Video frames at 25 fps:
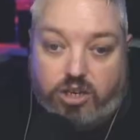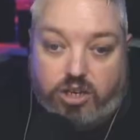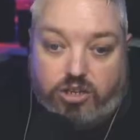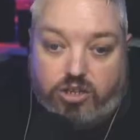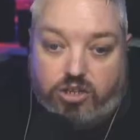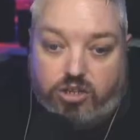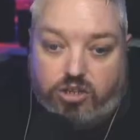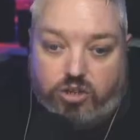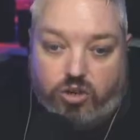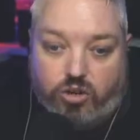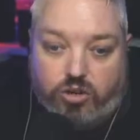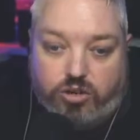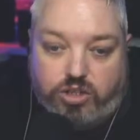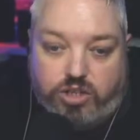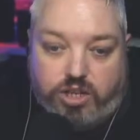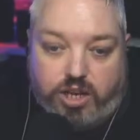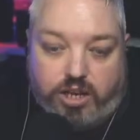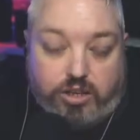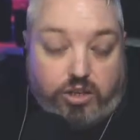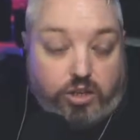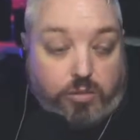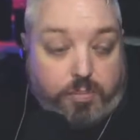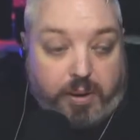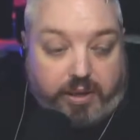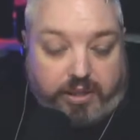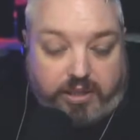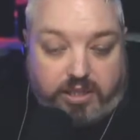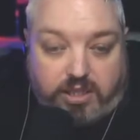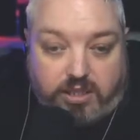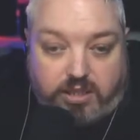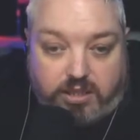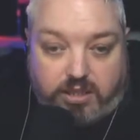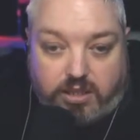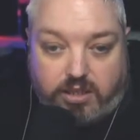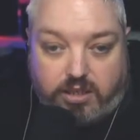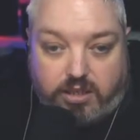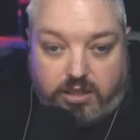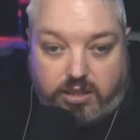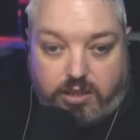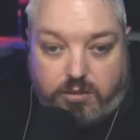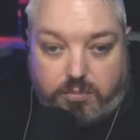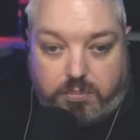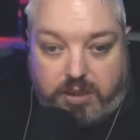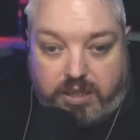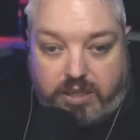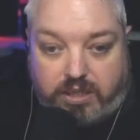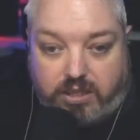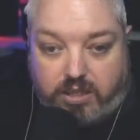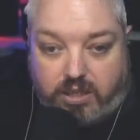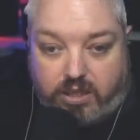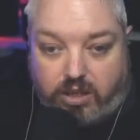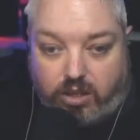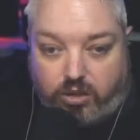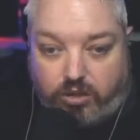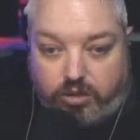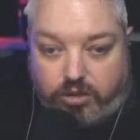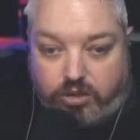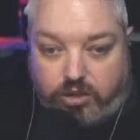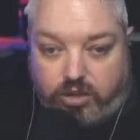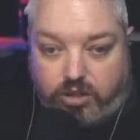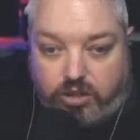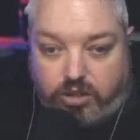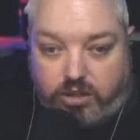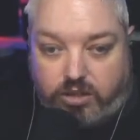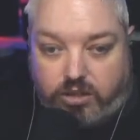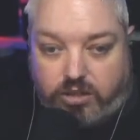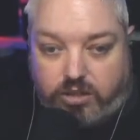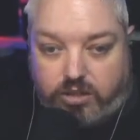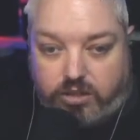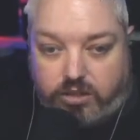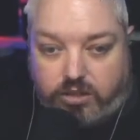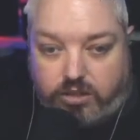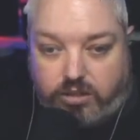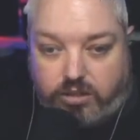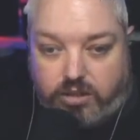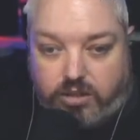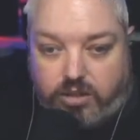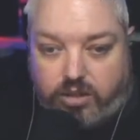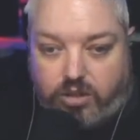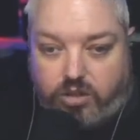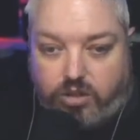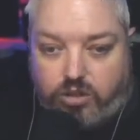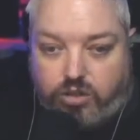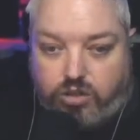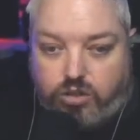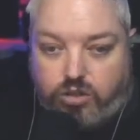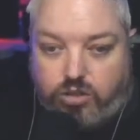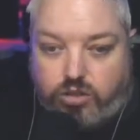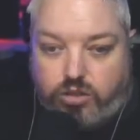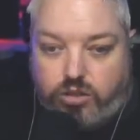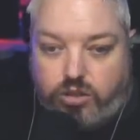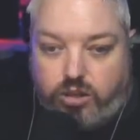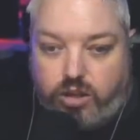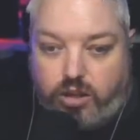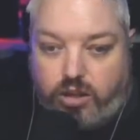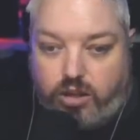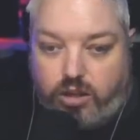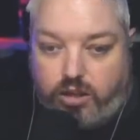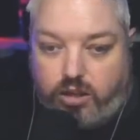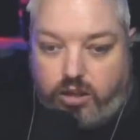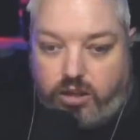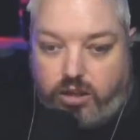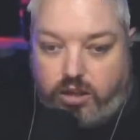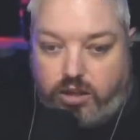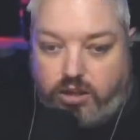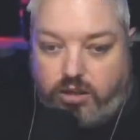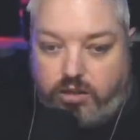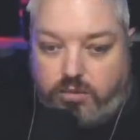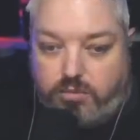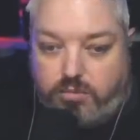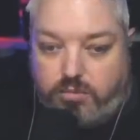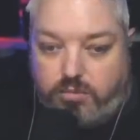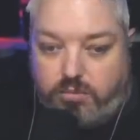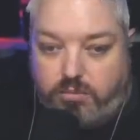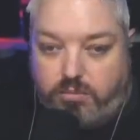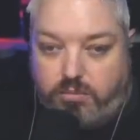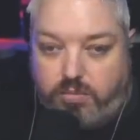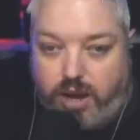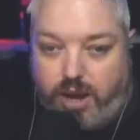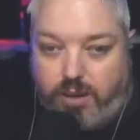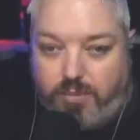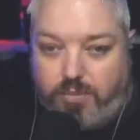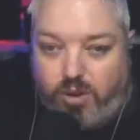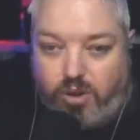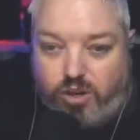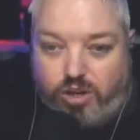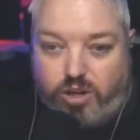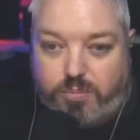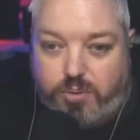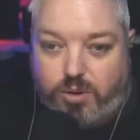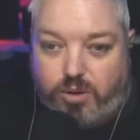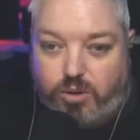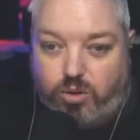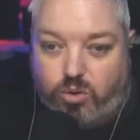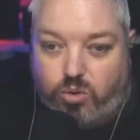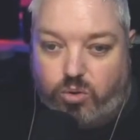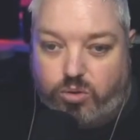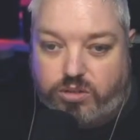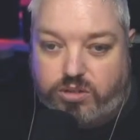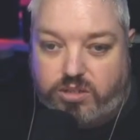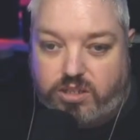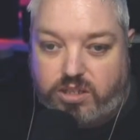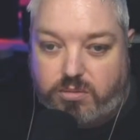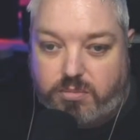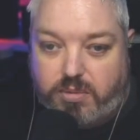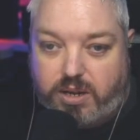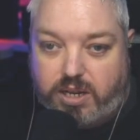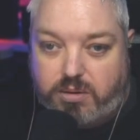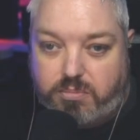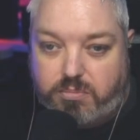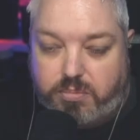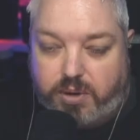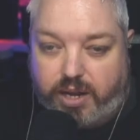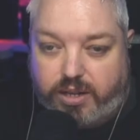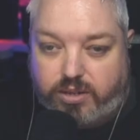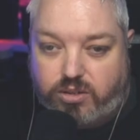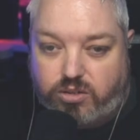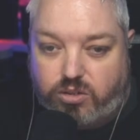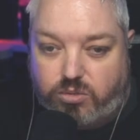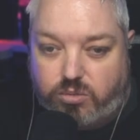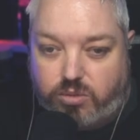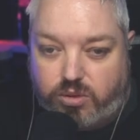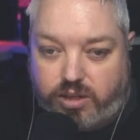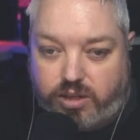just launch it and you pick the speed of the launcher. I'm not going to put loads of them in, but I do want